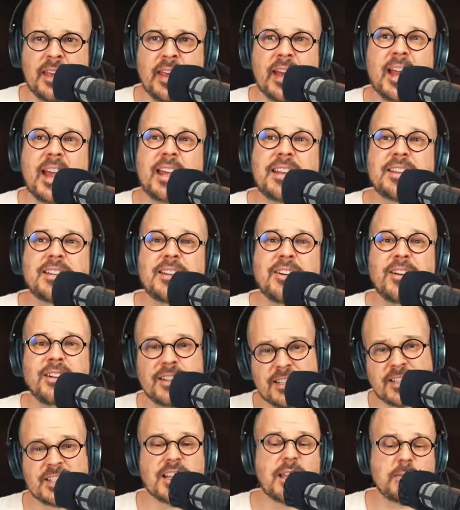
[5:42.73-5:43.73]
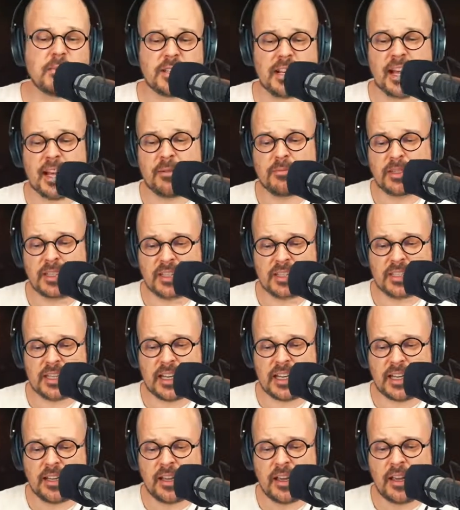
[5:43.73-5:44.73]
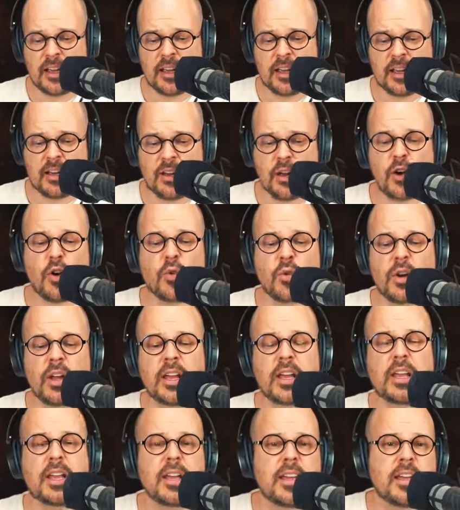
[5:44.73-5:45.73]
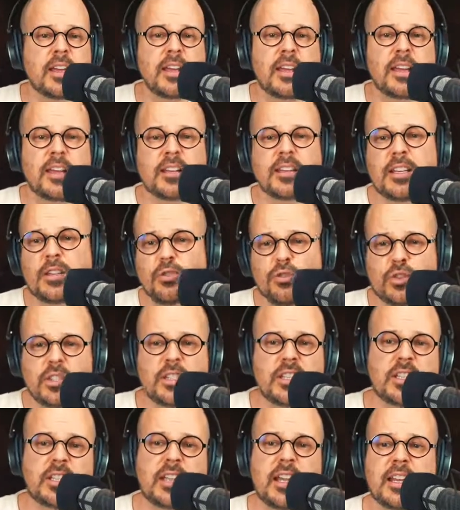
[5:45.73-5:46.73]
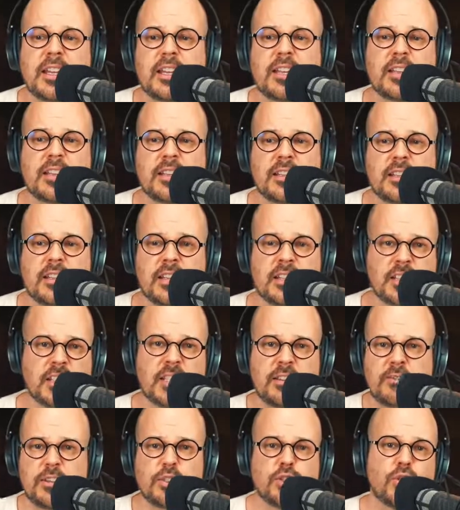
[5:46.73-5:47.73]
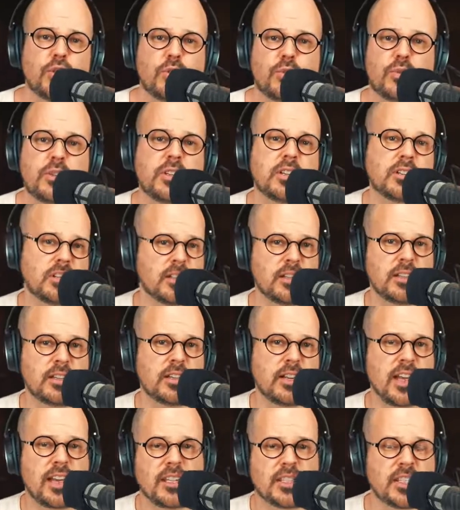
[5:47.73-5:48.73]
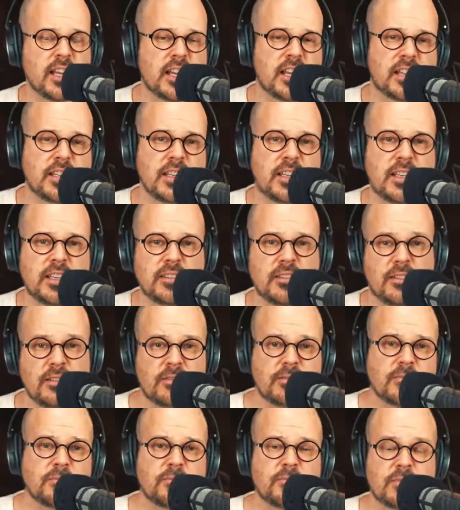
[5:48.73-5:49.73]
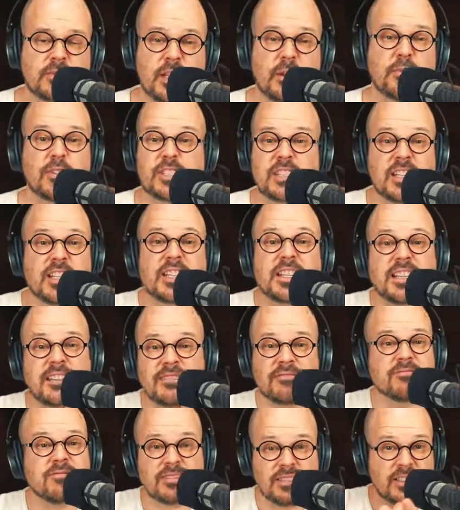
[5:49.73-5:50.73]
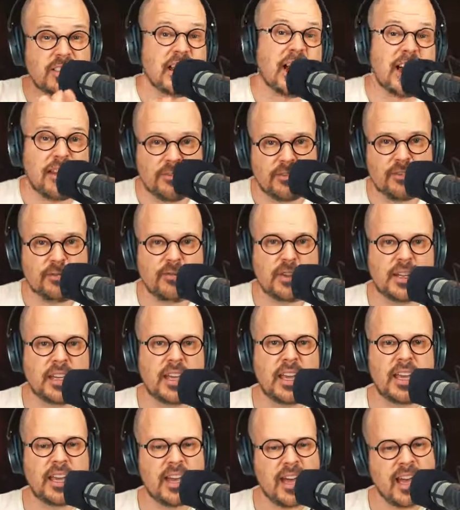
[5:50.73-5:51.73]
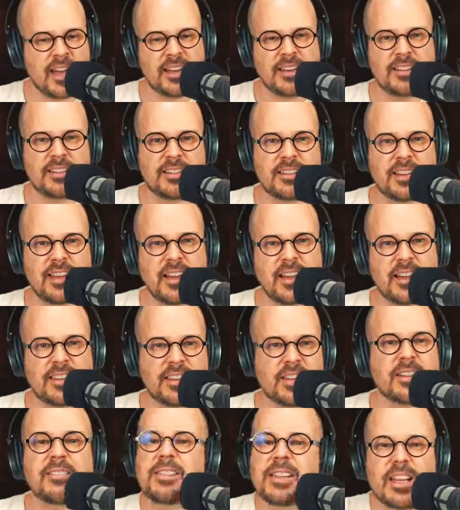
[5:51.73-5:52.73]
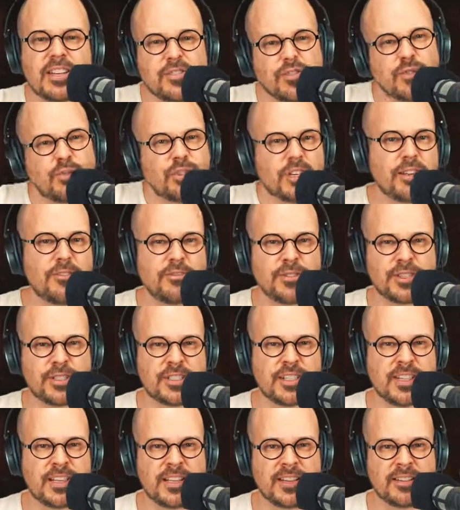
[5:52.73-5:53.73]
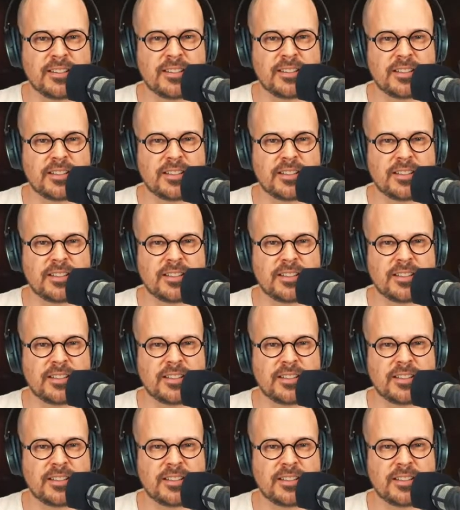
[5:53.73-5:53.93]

And on the same time, they're saying, oh, did you see that the TV show last Saturday that was sending live, right? And I think there's no difference there.